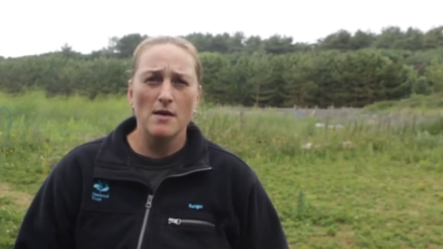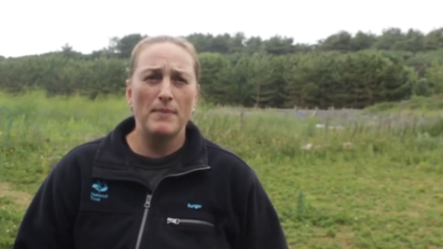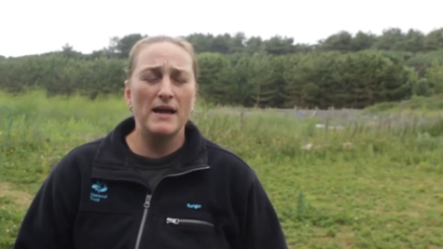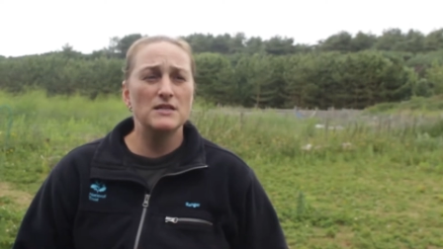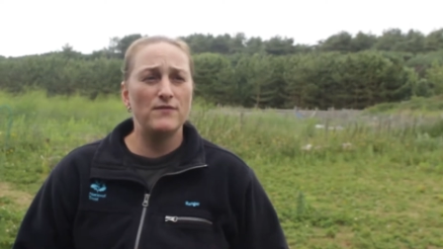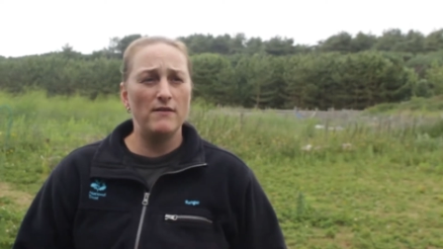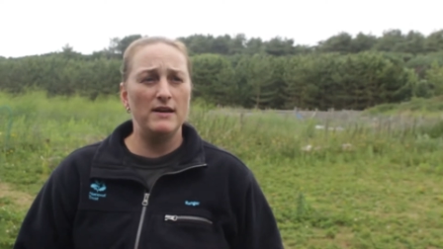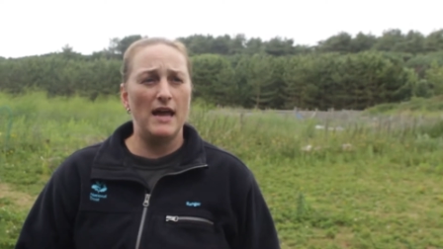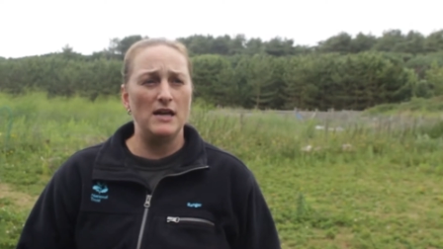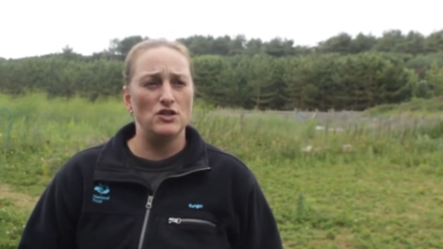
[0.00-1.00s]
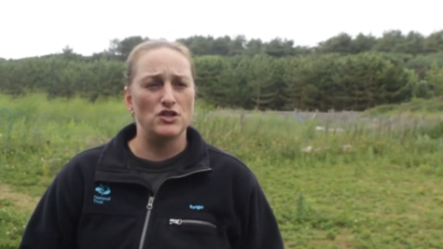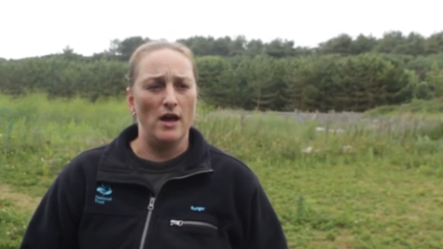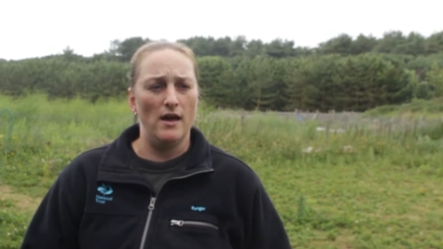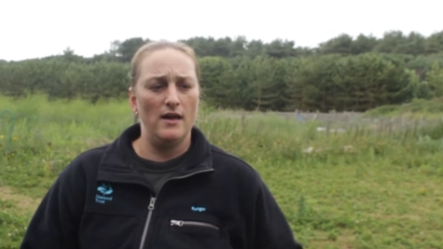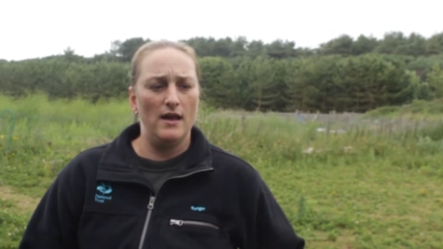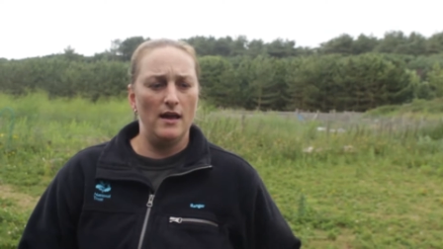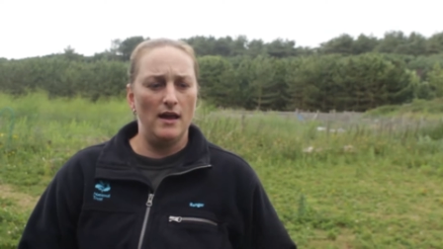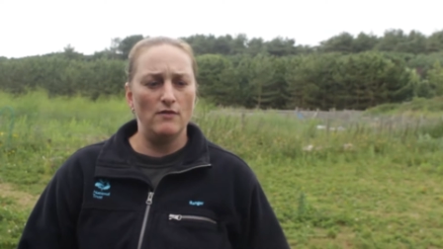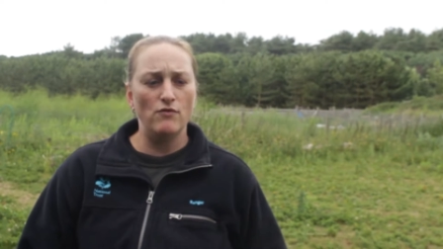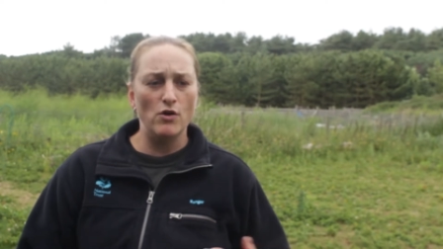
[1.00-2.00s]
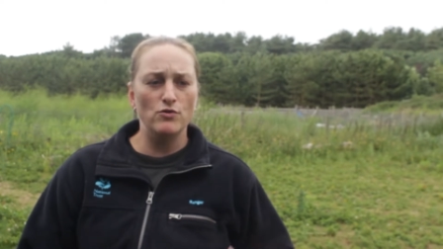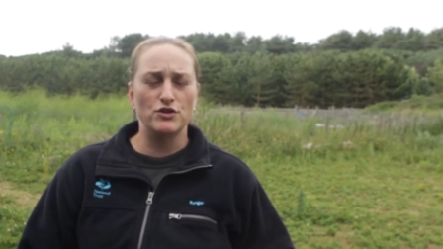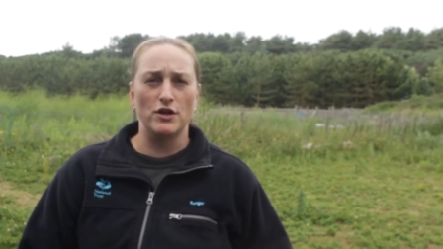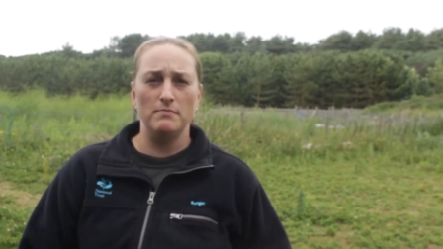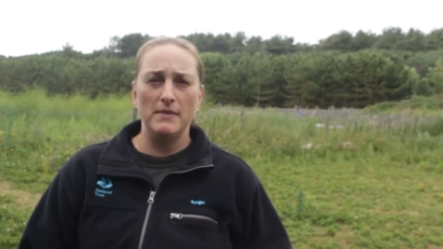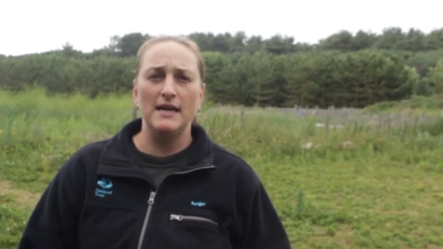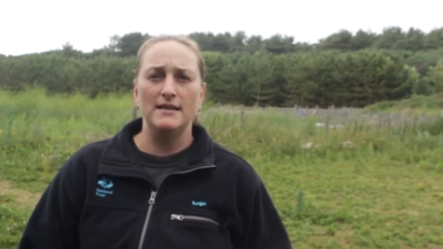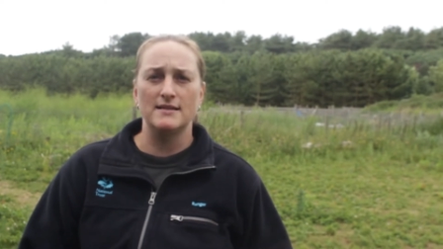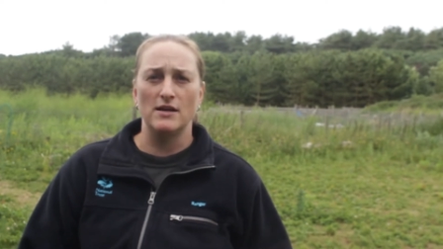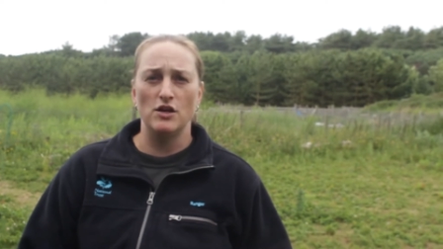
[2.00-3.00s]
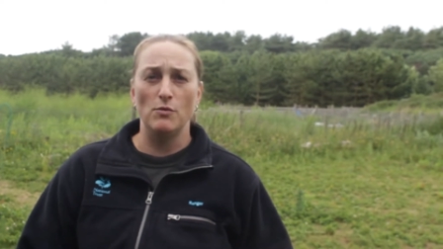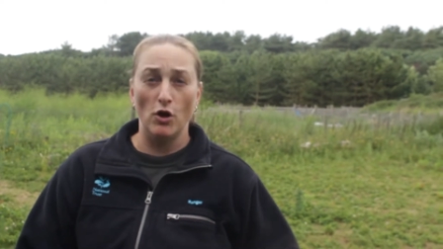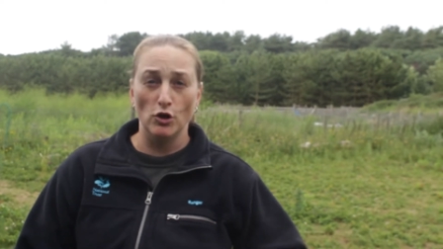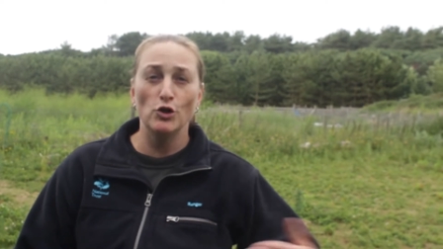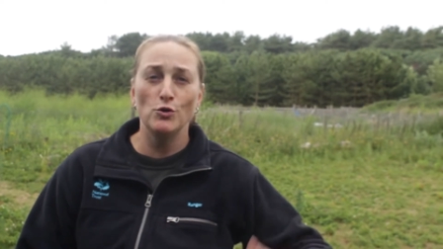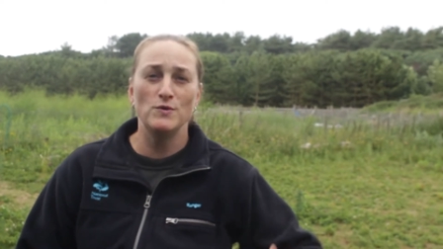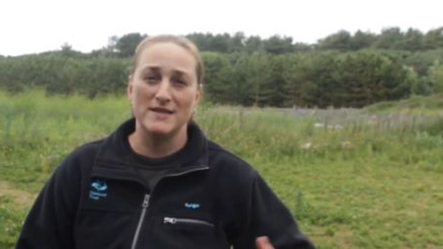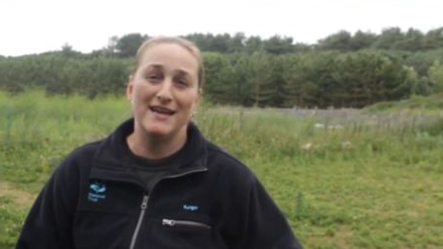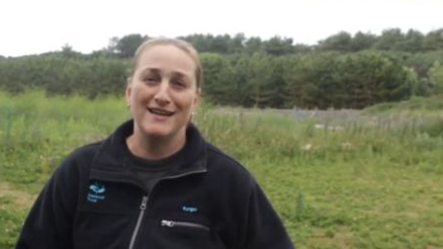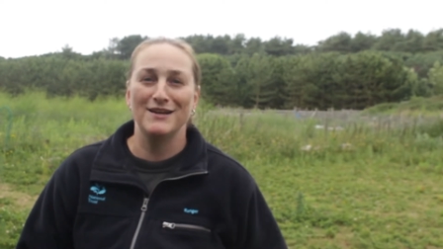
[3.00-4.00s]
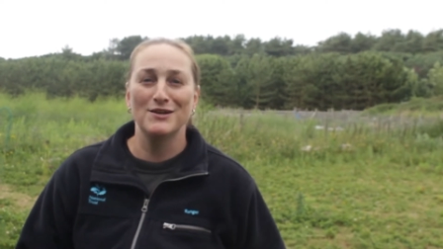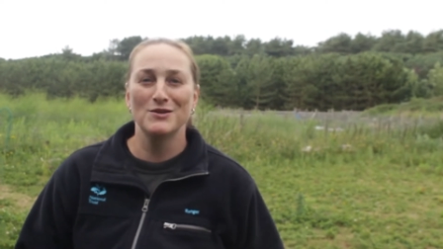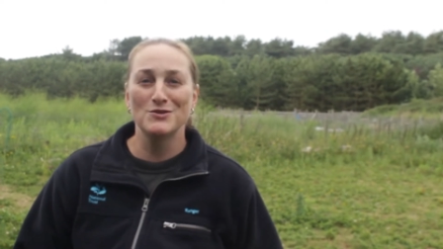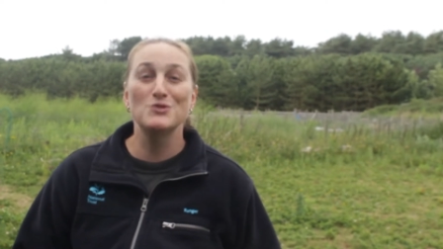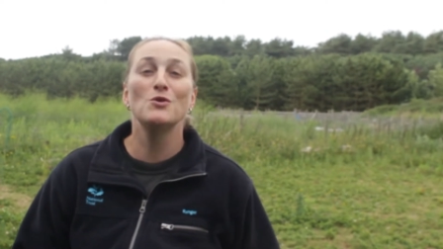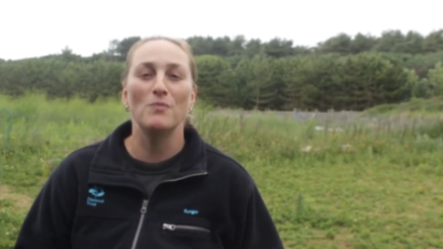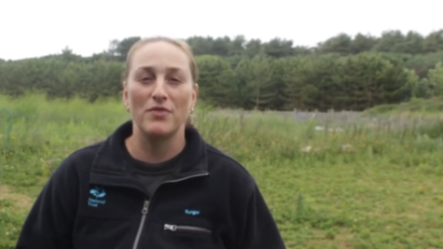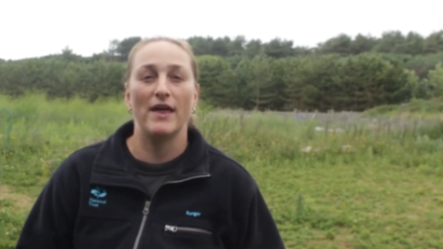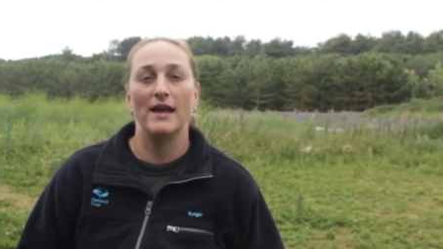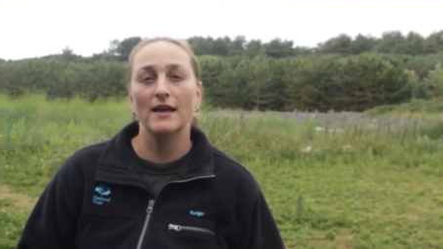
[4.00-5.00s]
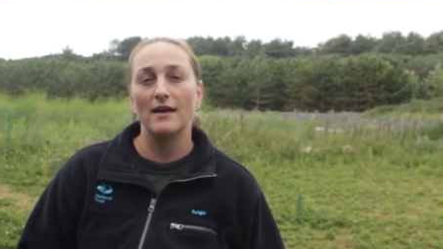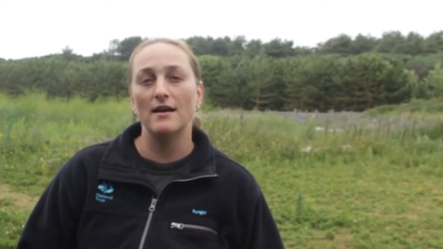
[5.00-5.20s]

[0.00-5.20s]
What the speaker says: By its very nature, erosion means that you are losing something.